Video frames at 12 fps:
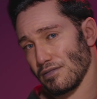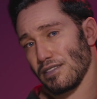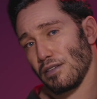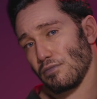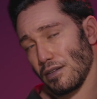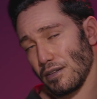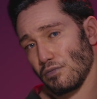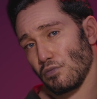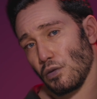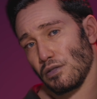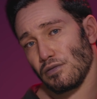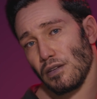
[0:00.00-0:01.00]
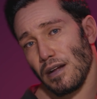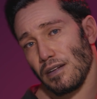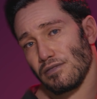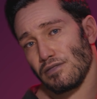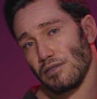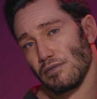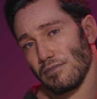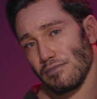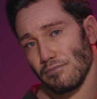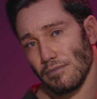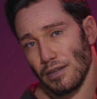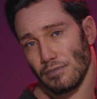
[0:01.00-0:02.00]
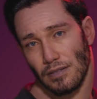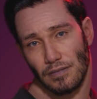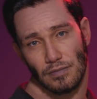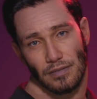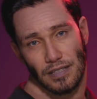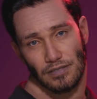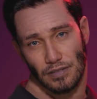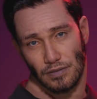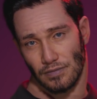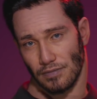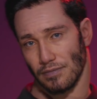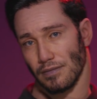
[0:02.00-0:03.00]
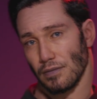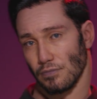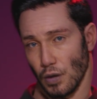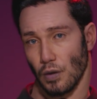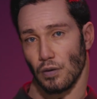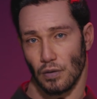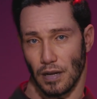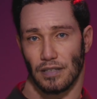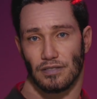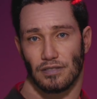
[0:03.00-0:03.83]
can reinforce biases, deepen divisions, and polarize